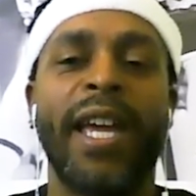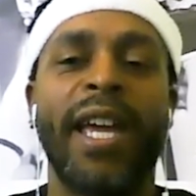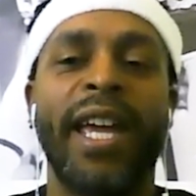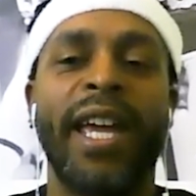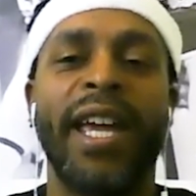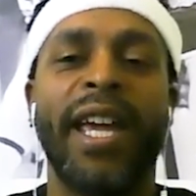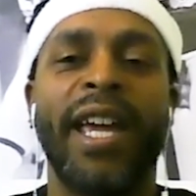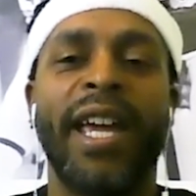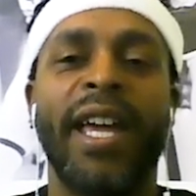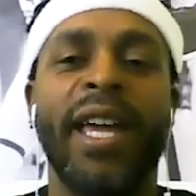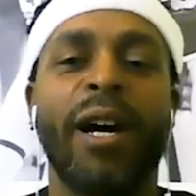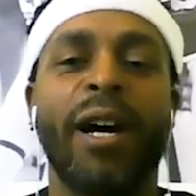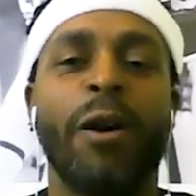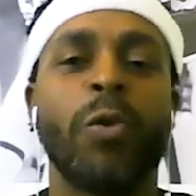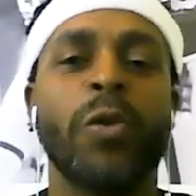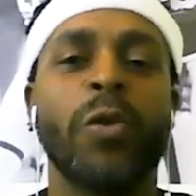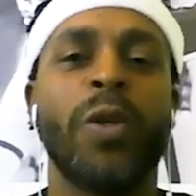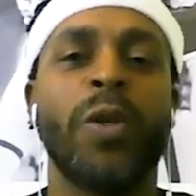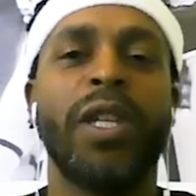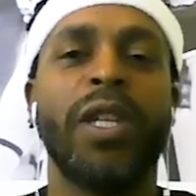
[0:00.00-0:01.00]
And I
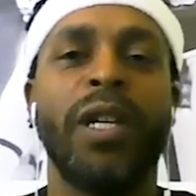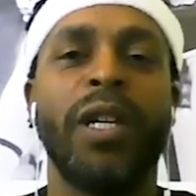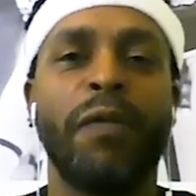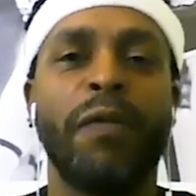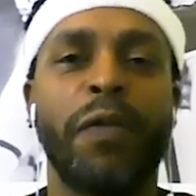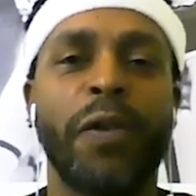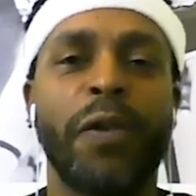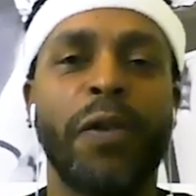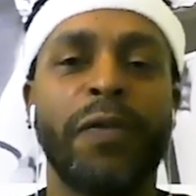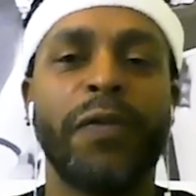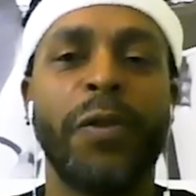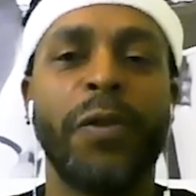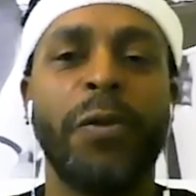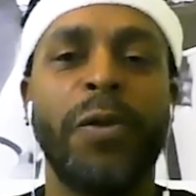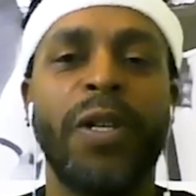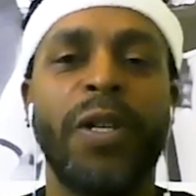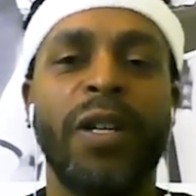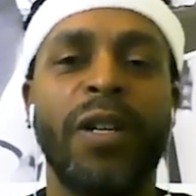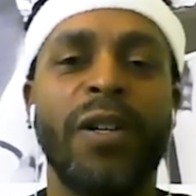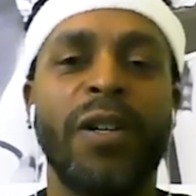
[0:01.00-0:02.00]
was with them for a few
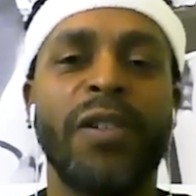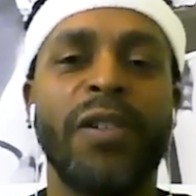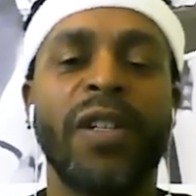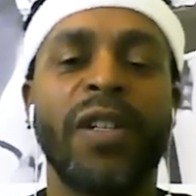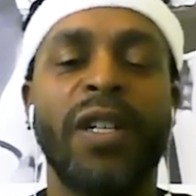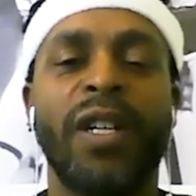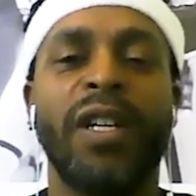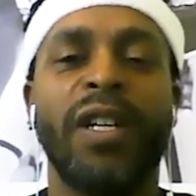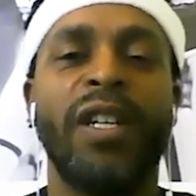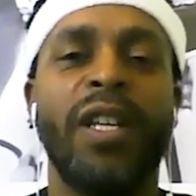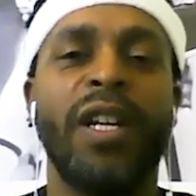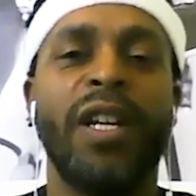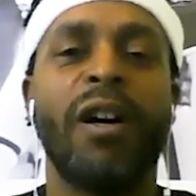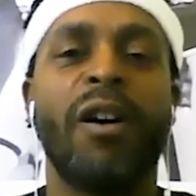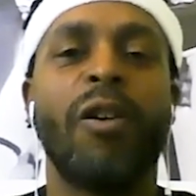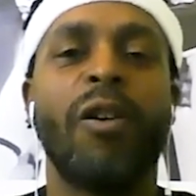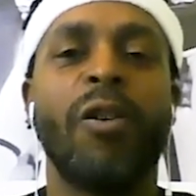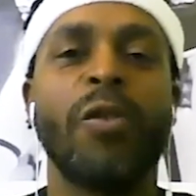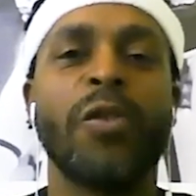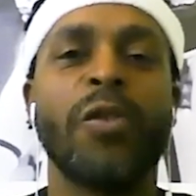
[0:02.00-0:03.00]
years, and then I
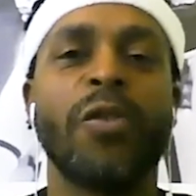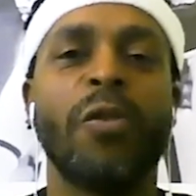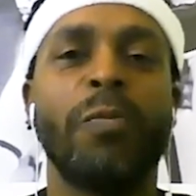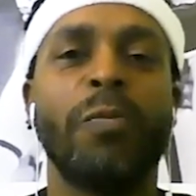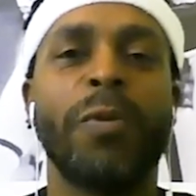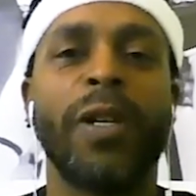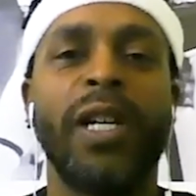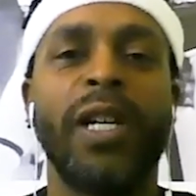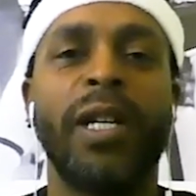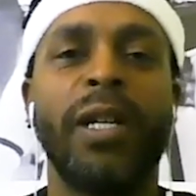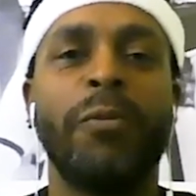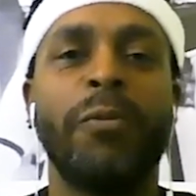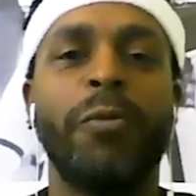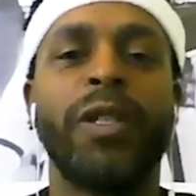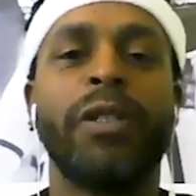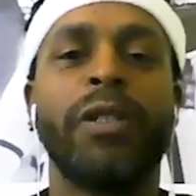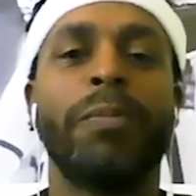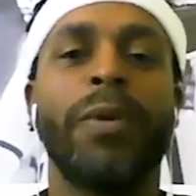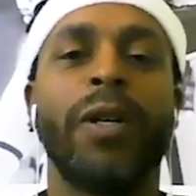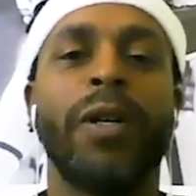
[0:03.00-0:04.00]
also played with
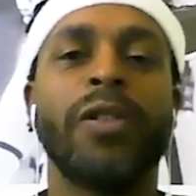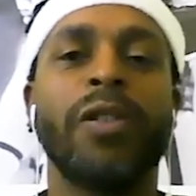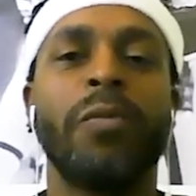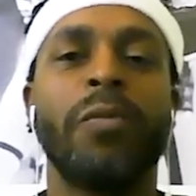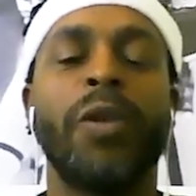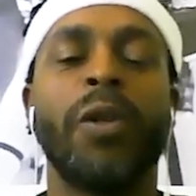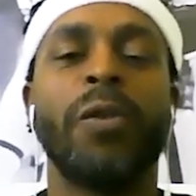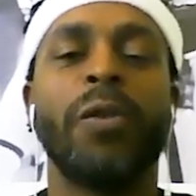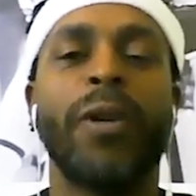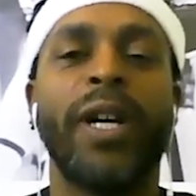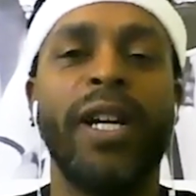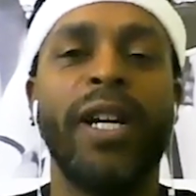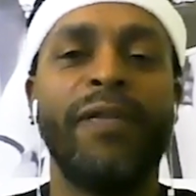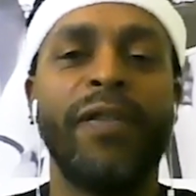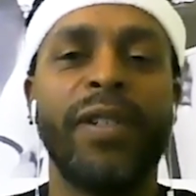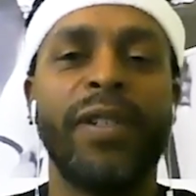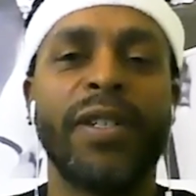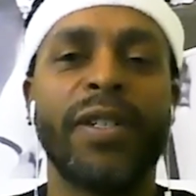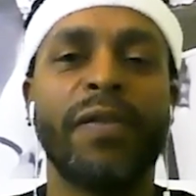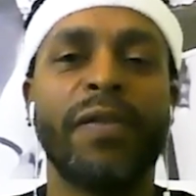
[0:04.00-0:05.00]
the Baltimore
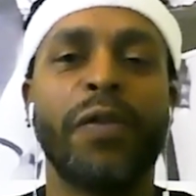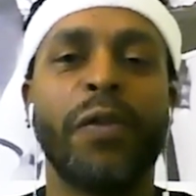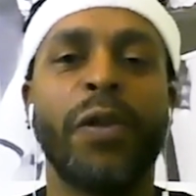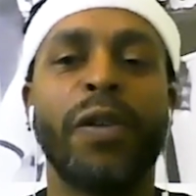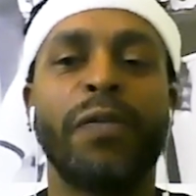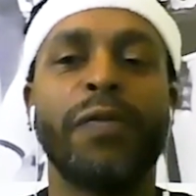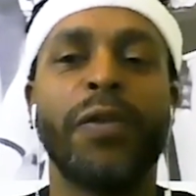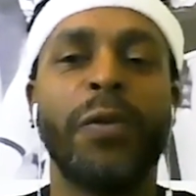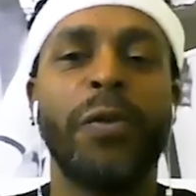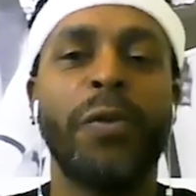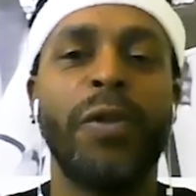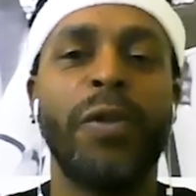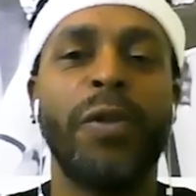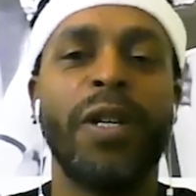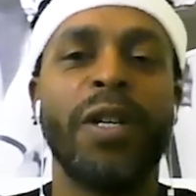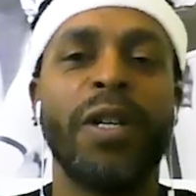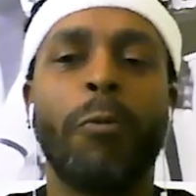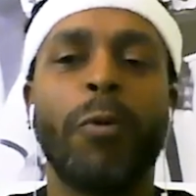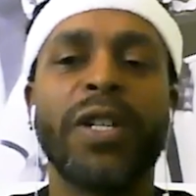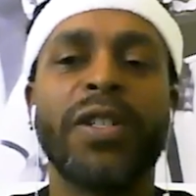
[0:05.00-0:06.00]
Ravens for a few
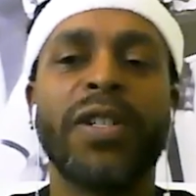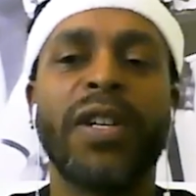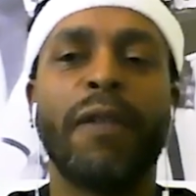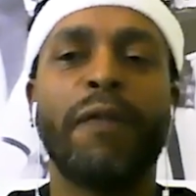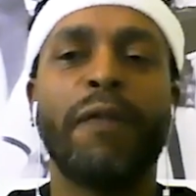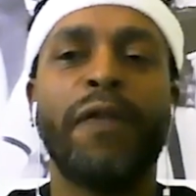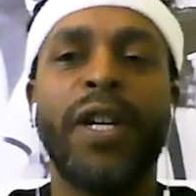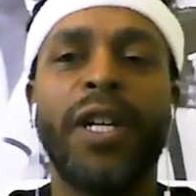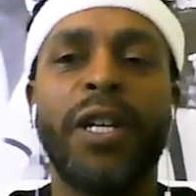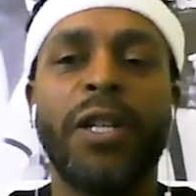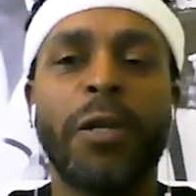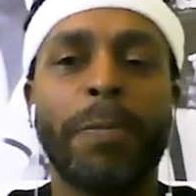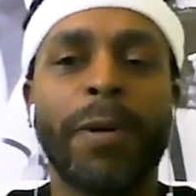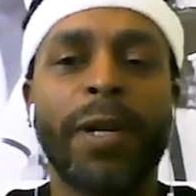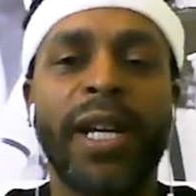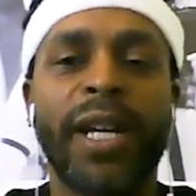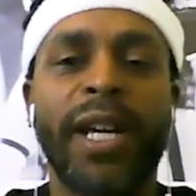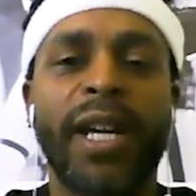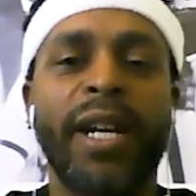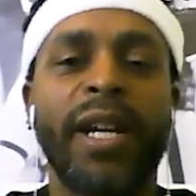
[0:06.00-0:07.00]
years. Once I finished
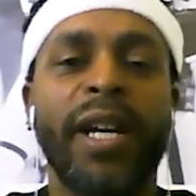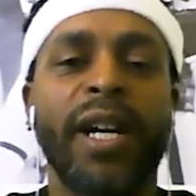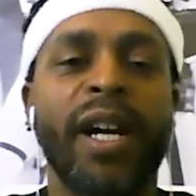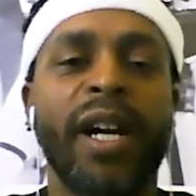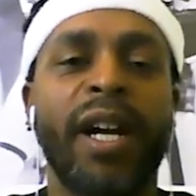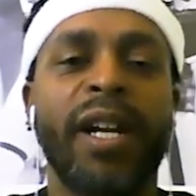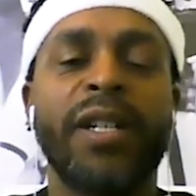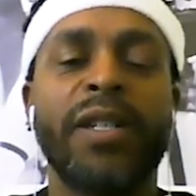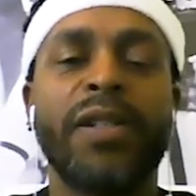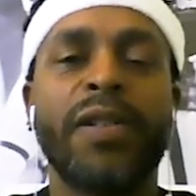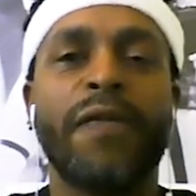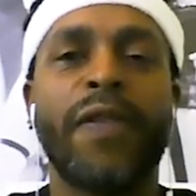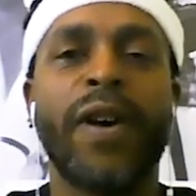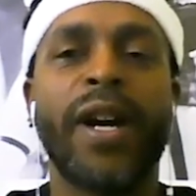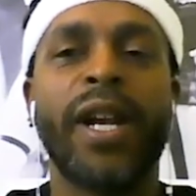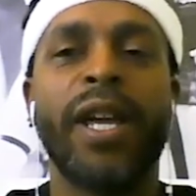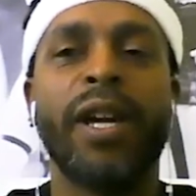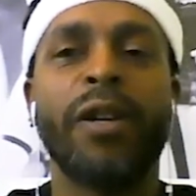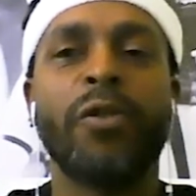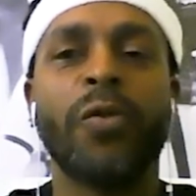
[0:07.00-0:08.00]
playing, I got into
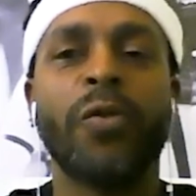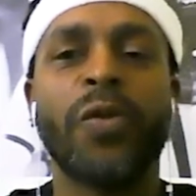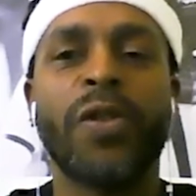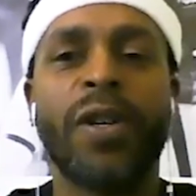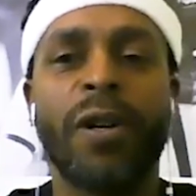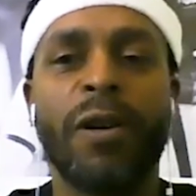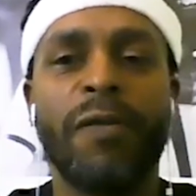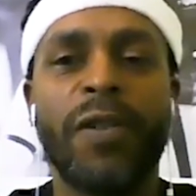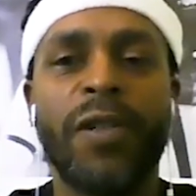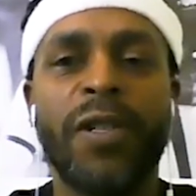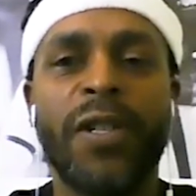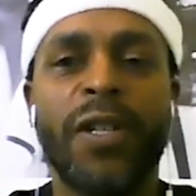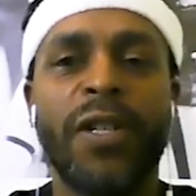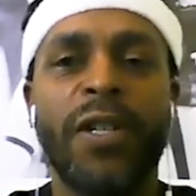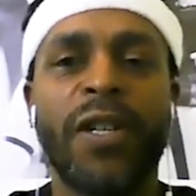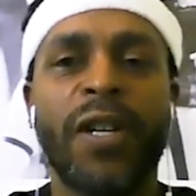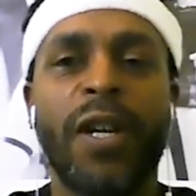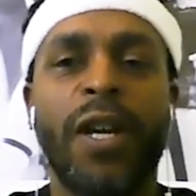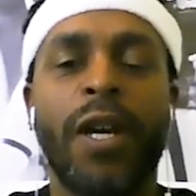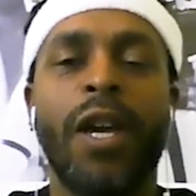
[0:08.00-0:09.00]
financial
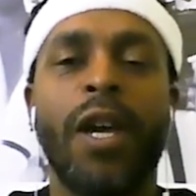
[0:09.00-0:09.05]
services.